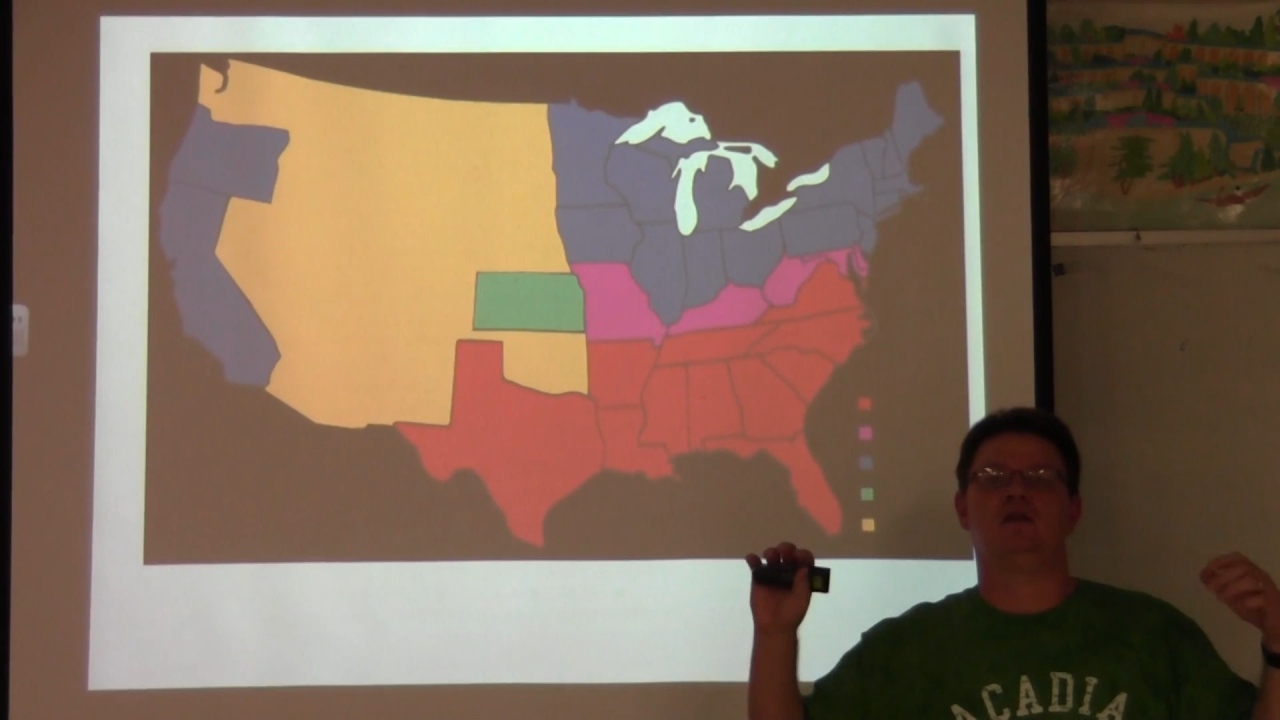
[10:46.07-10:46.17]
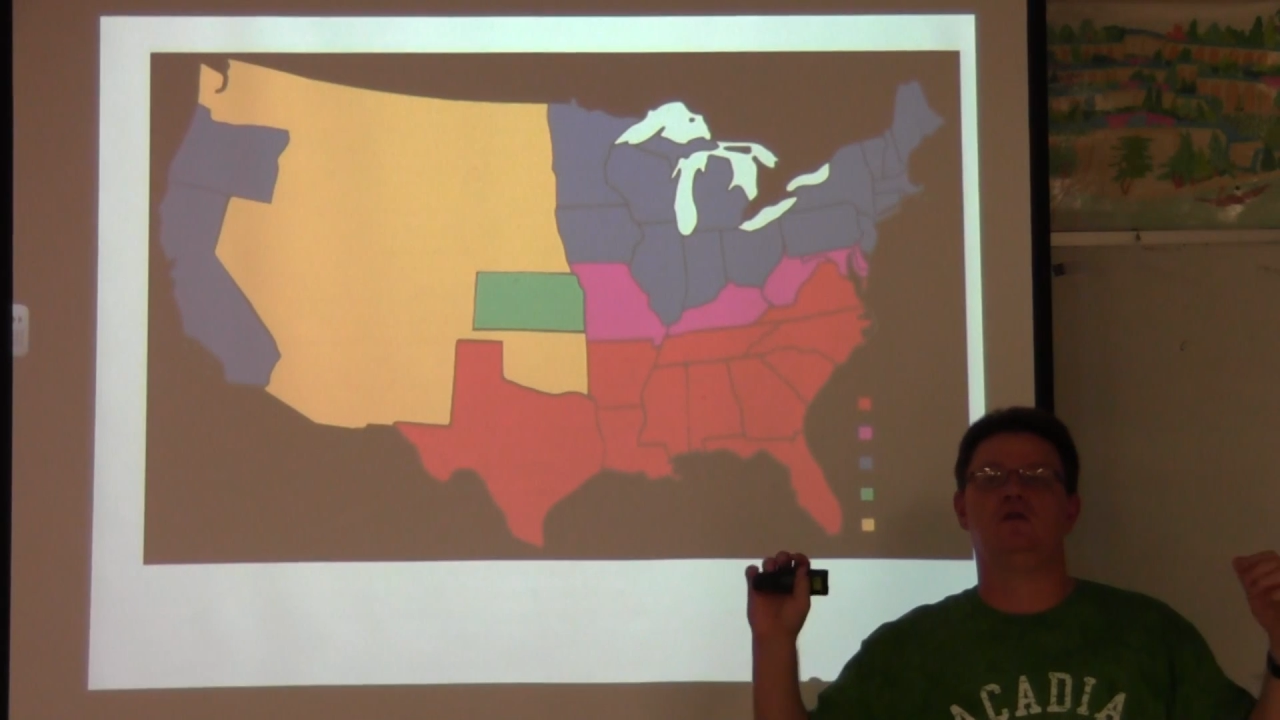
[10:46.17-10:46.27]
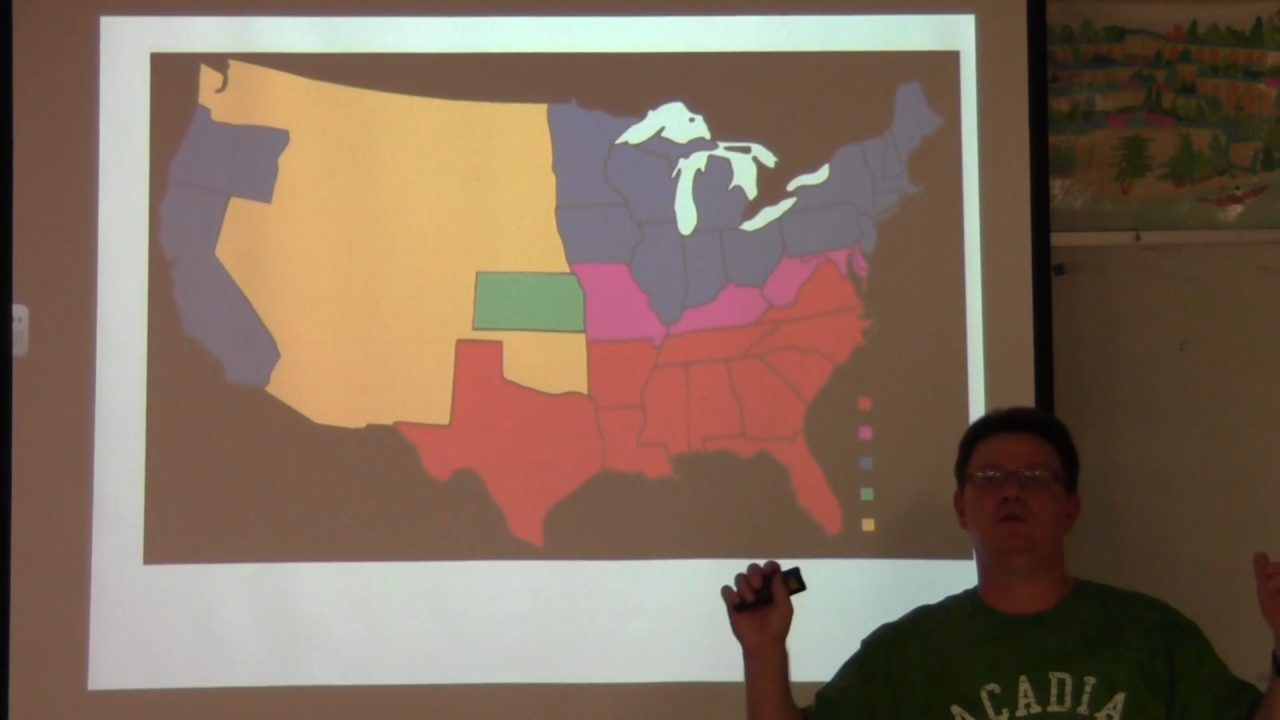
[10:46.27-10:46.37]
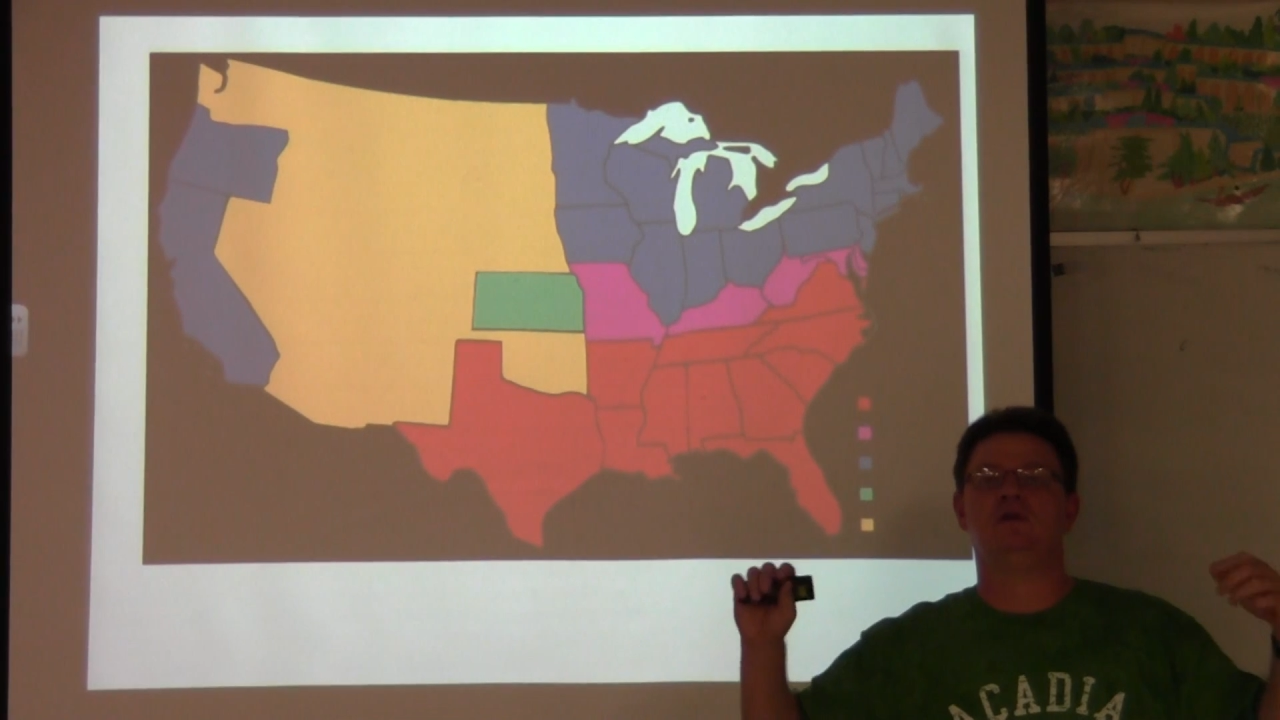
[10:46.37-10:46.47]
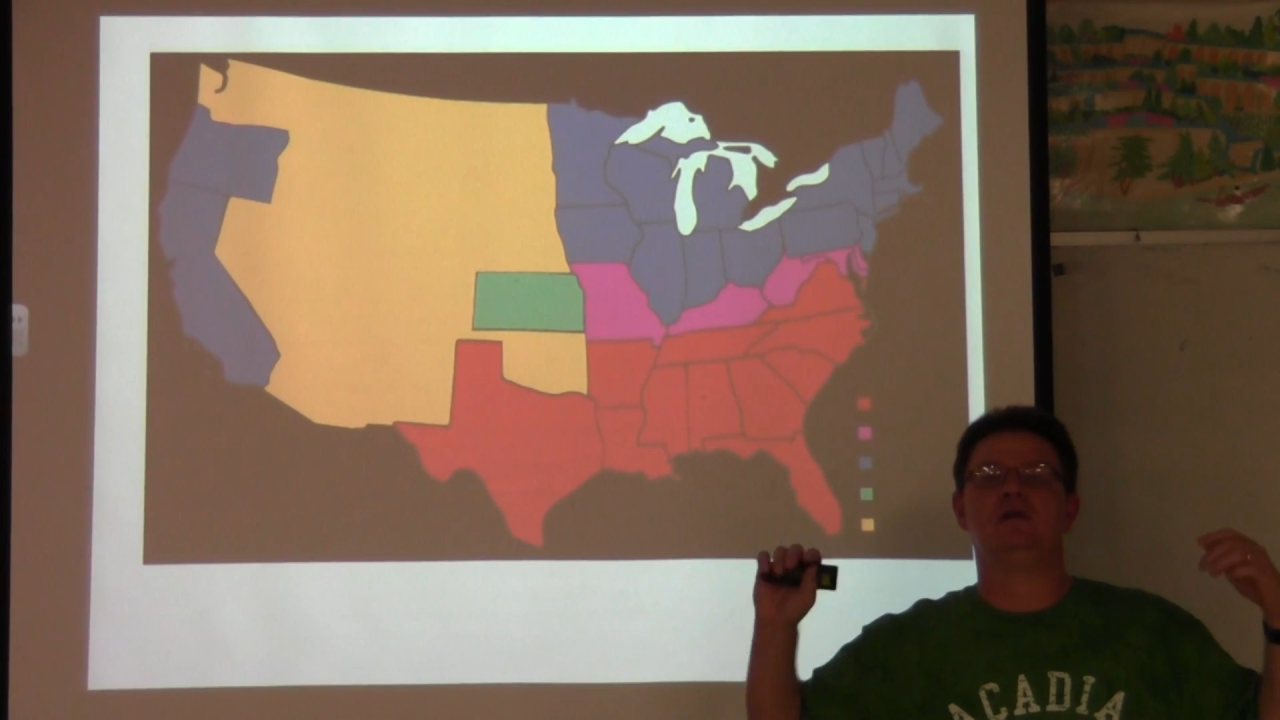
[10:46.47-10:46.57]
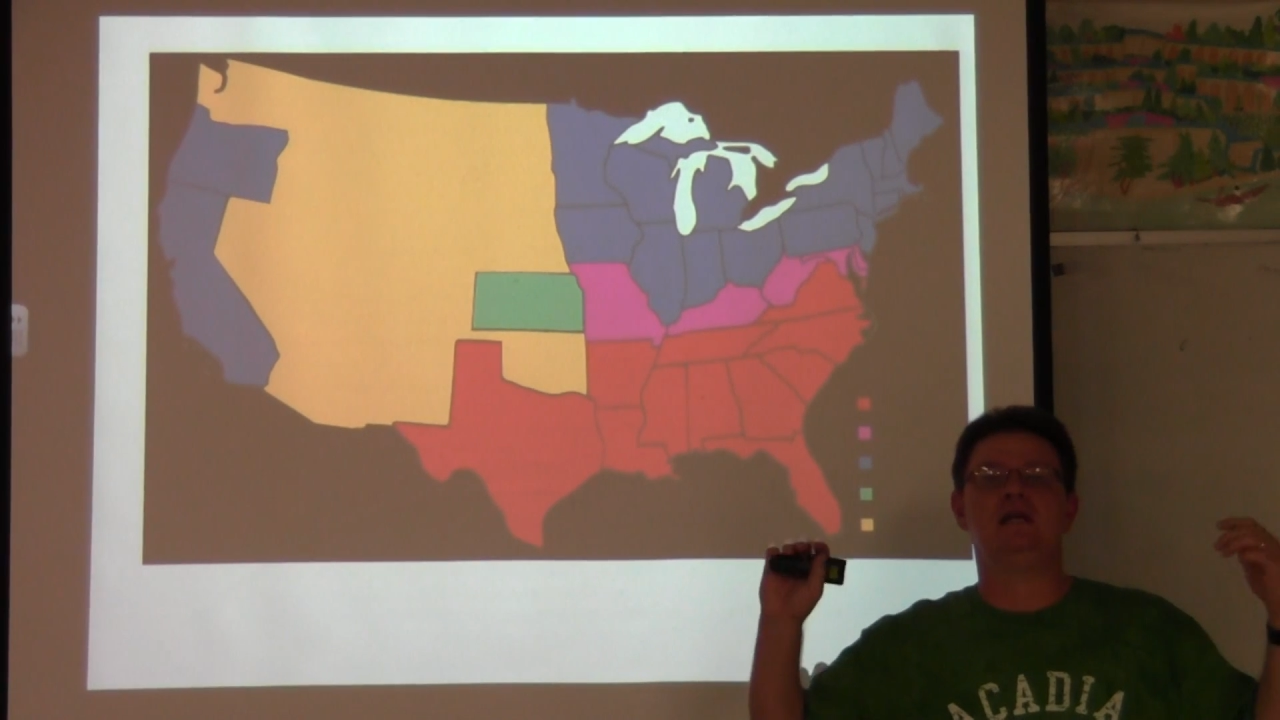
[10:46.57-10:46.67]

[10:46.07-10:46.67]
the Union